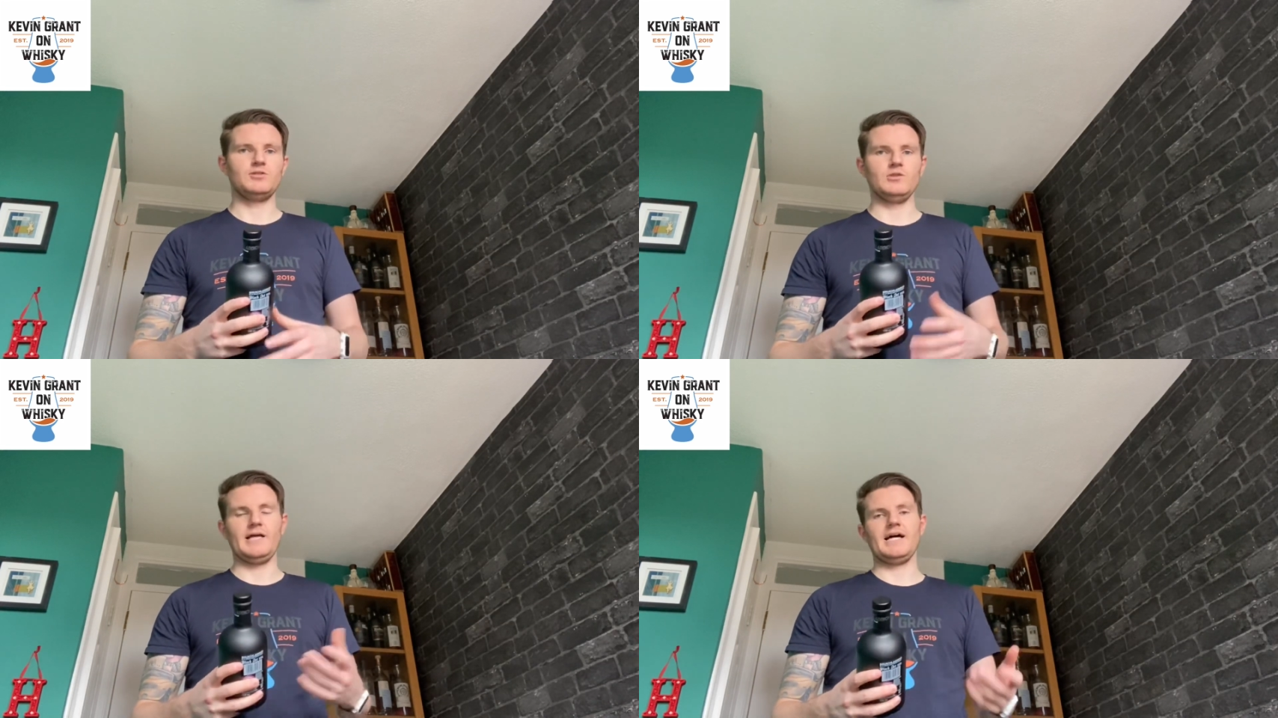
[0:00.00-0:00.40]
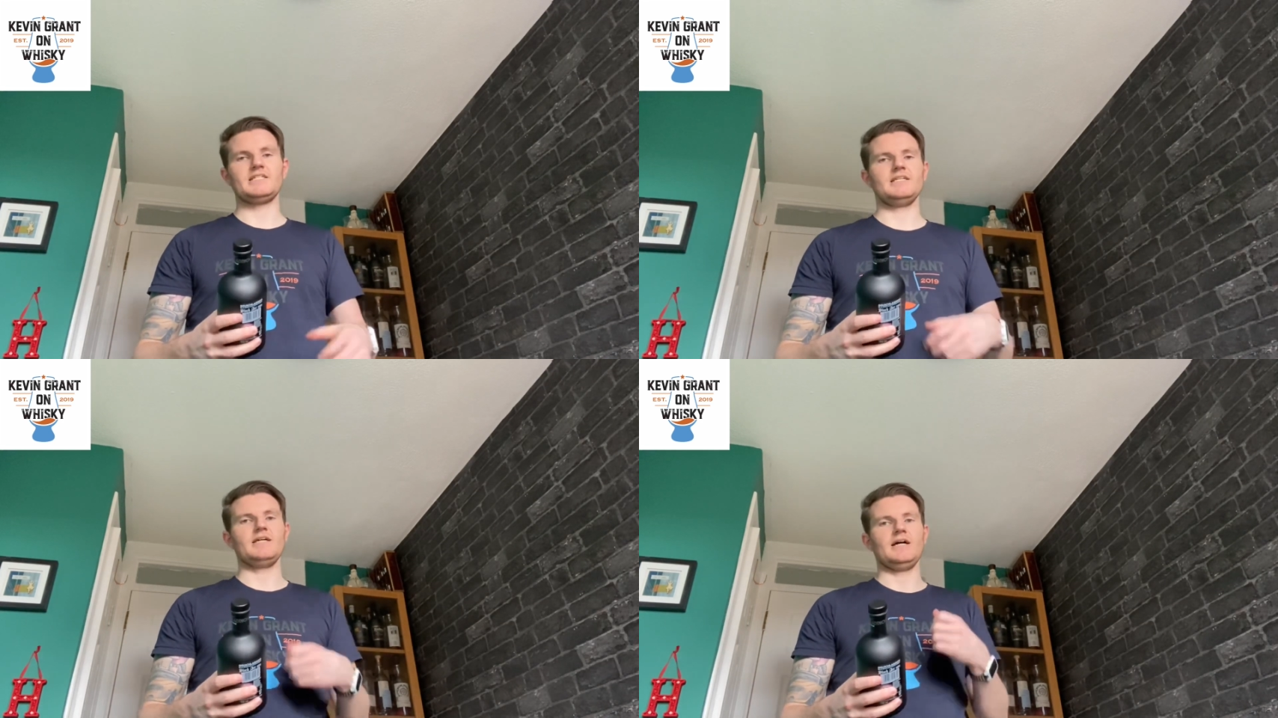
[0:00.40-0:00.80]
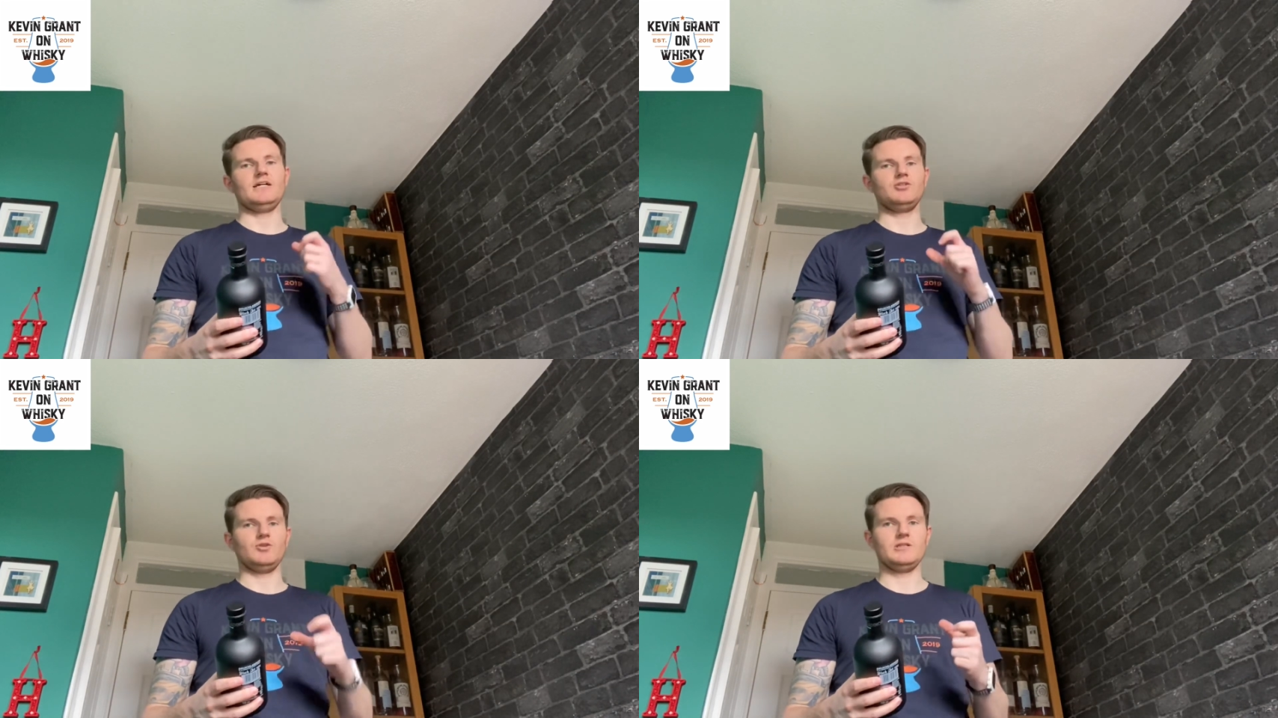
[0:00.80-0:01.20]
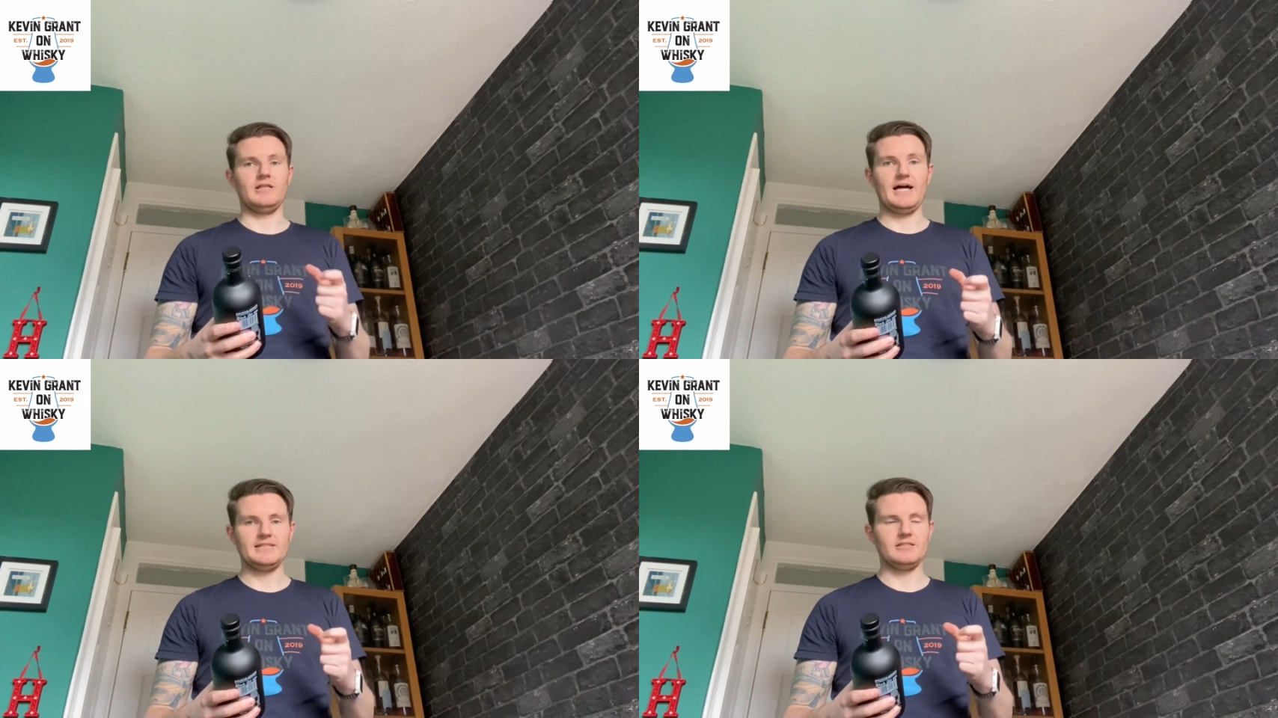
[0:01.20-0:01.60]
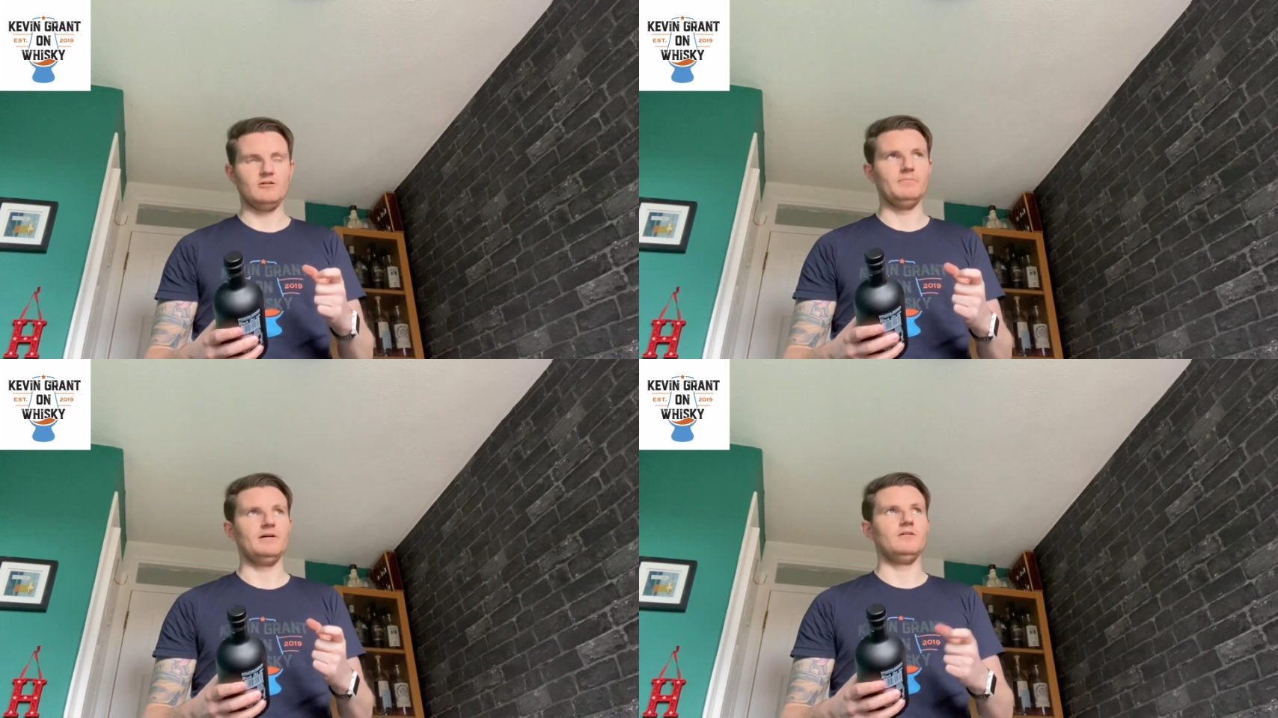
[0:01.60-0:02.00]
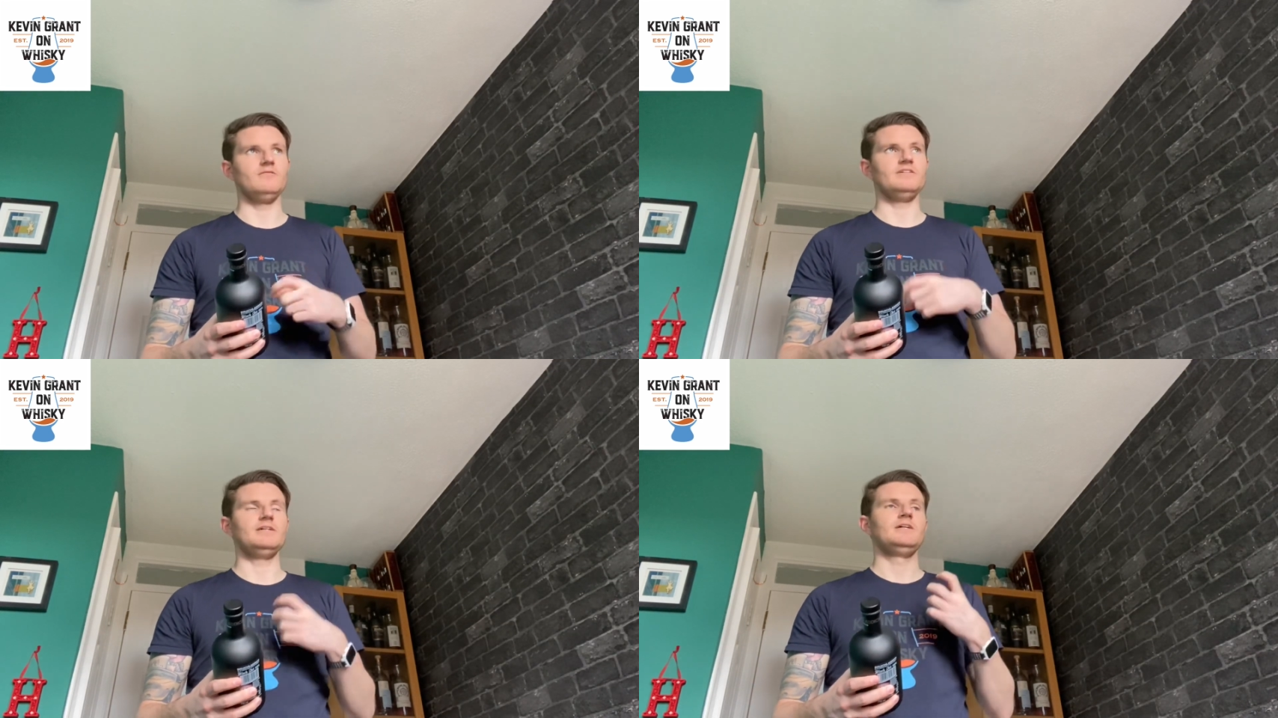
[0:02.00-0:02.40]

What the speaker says: So last night I enjoyed the last little bit of it,